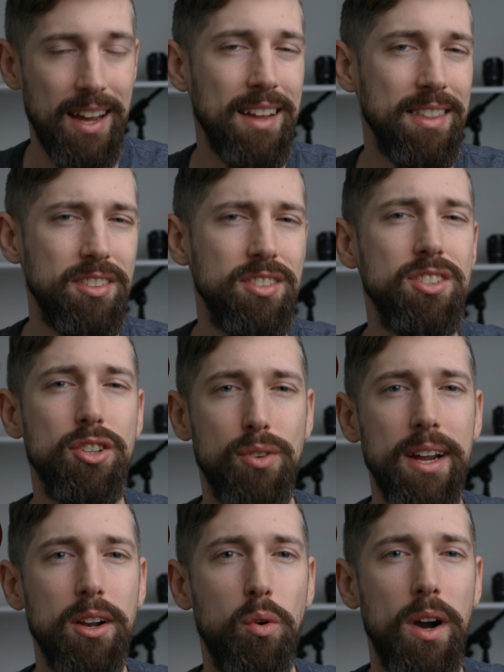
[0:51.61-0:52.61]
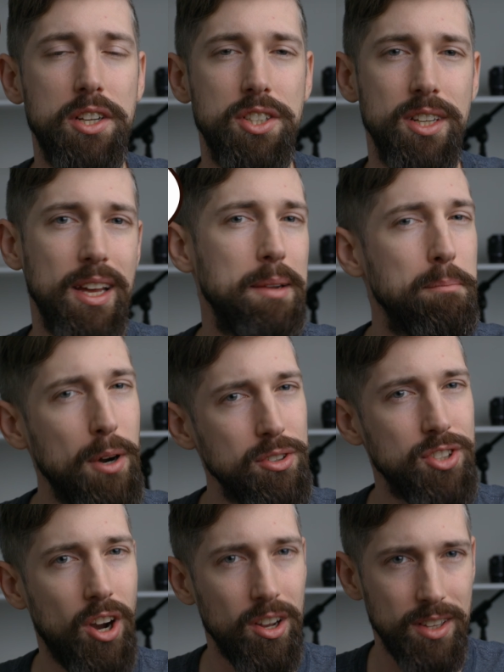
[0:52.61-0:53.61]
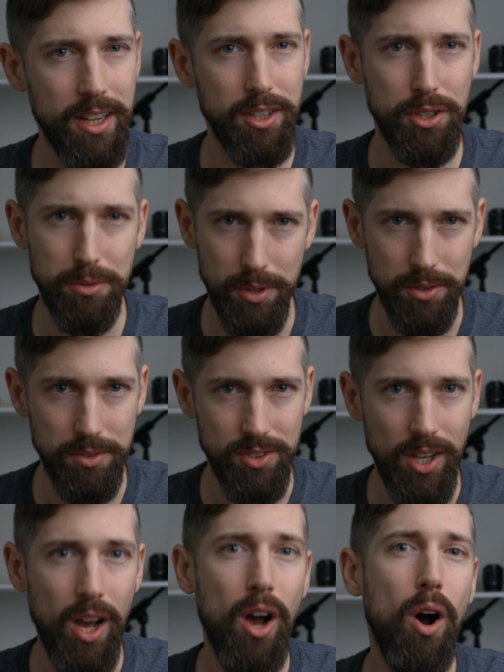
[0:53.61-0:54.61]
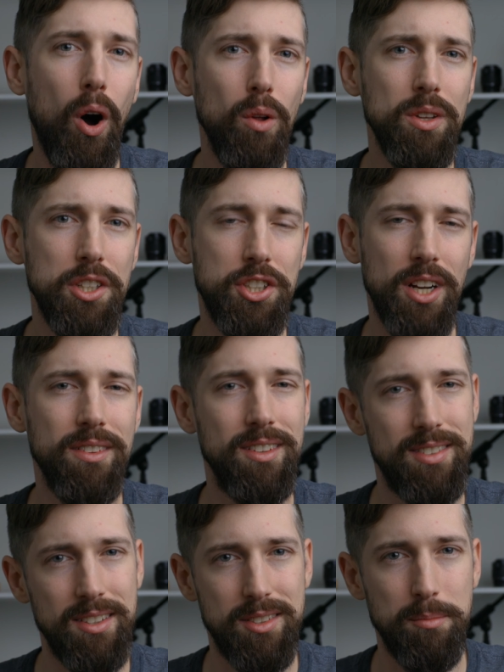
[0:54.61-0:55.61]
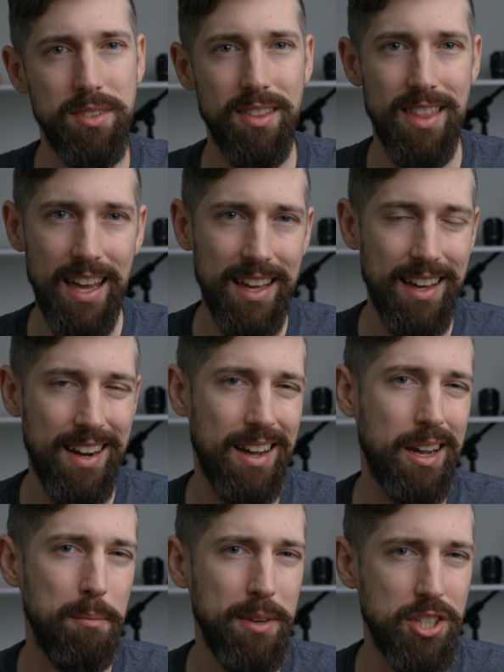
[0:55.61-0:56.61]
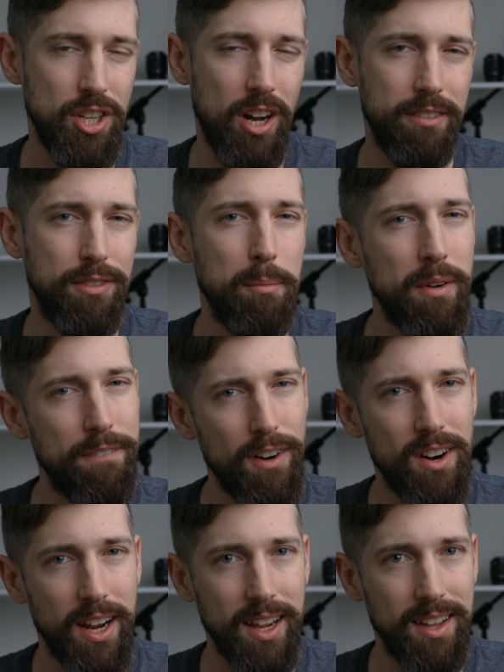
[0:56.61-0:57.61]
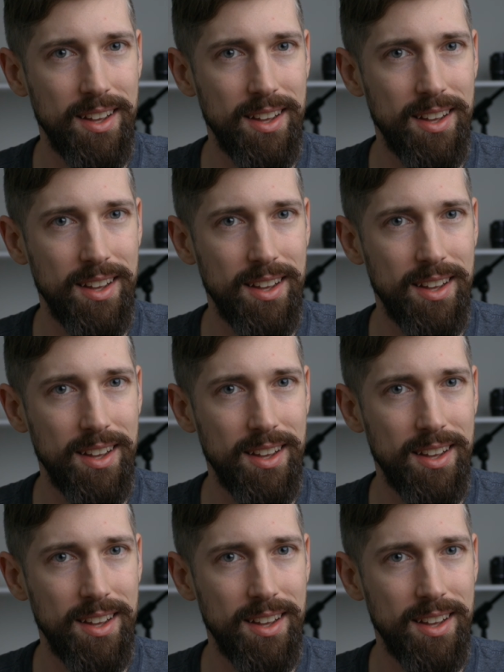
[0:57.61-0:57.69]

This is a great question, and most online gurus only share the systems that they get a commission on from referring,